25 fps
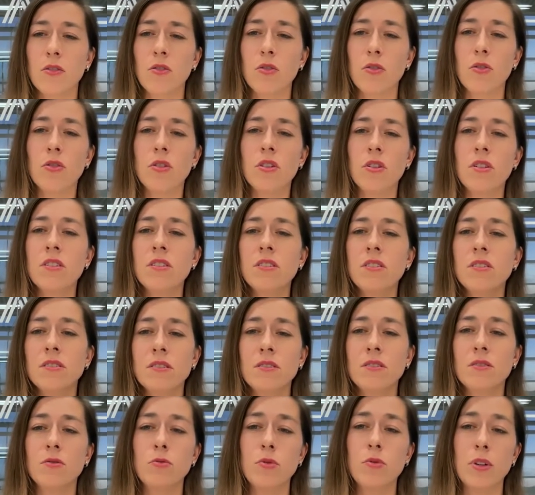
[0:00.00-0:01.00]
or,
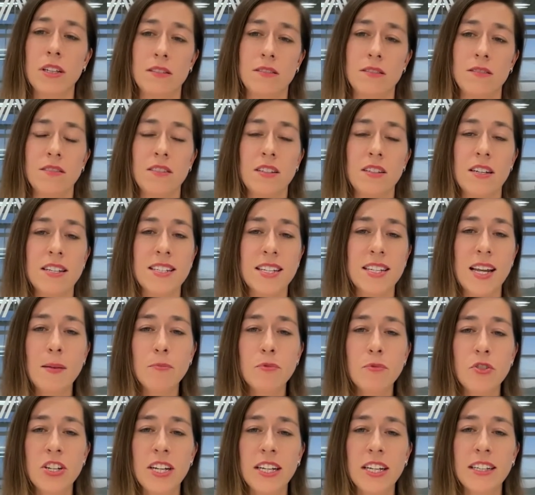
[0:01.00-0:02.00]
well, a
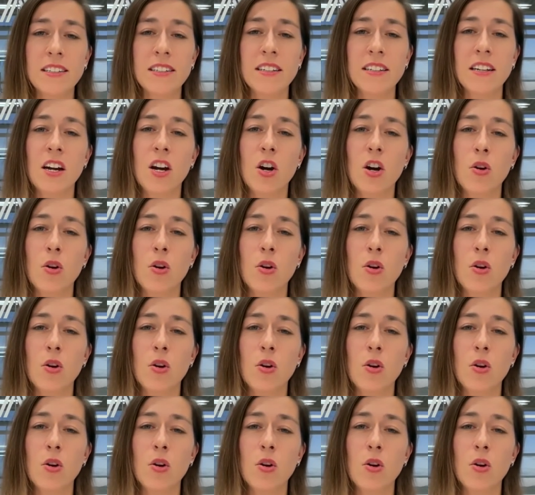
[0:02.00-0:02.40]
subject